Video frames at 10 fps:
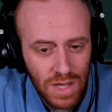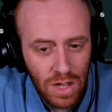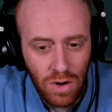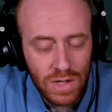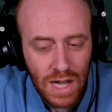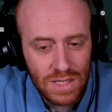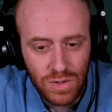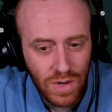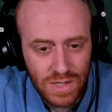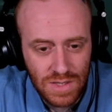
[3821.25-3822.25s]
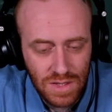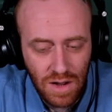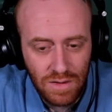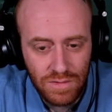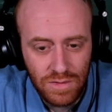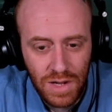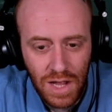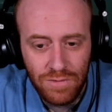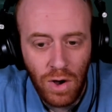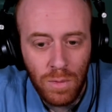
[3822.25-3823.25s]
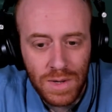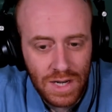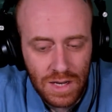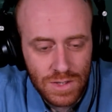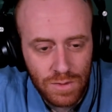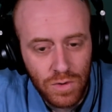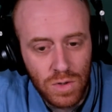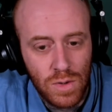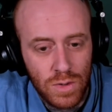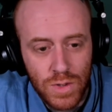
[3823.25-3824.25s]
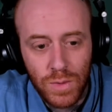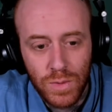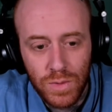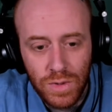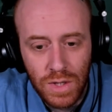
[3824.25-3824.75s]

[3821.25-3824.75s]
and all kinds of crazy stuff if all we need is a verse or two,